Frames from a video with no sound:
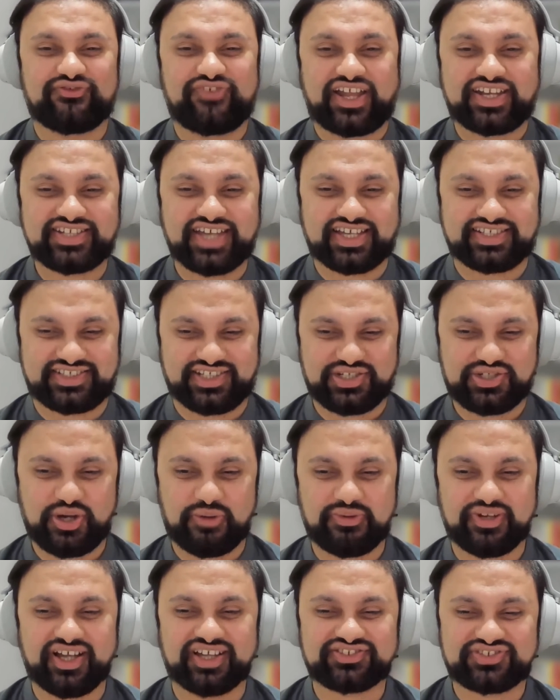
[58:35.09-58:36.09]
fantastic
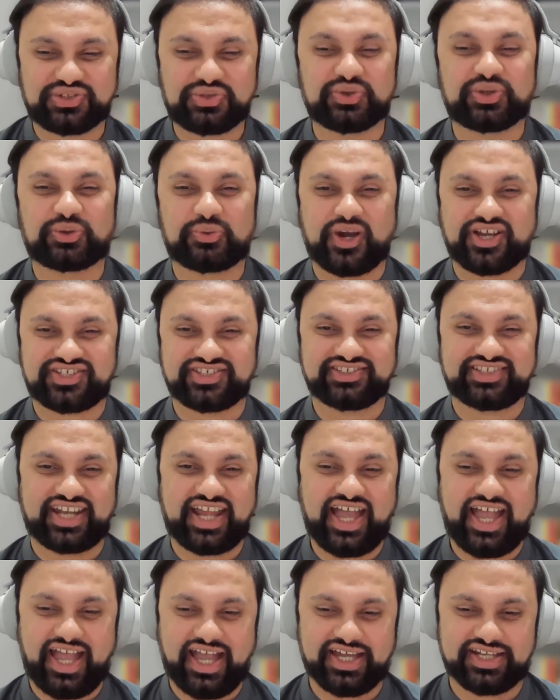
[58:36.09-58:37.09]
job in answering all the questions that
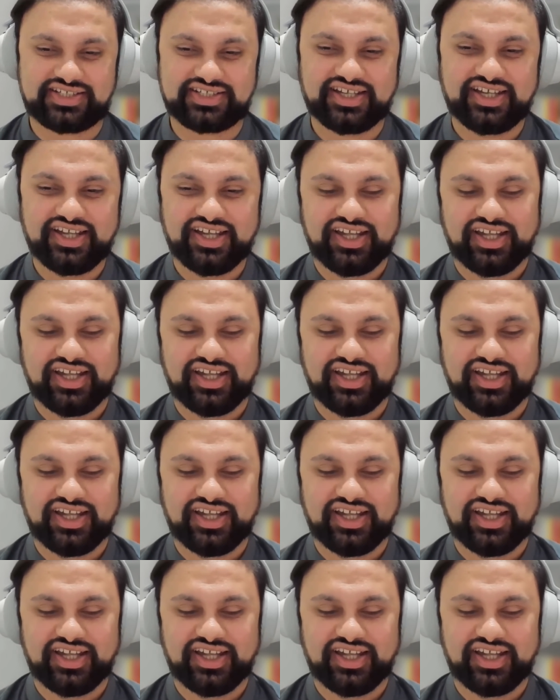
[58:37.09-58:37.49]
I had.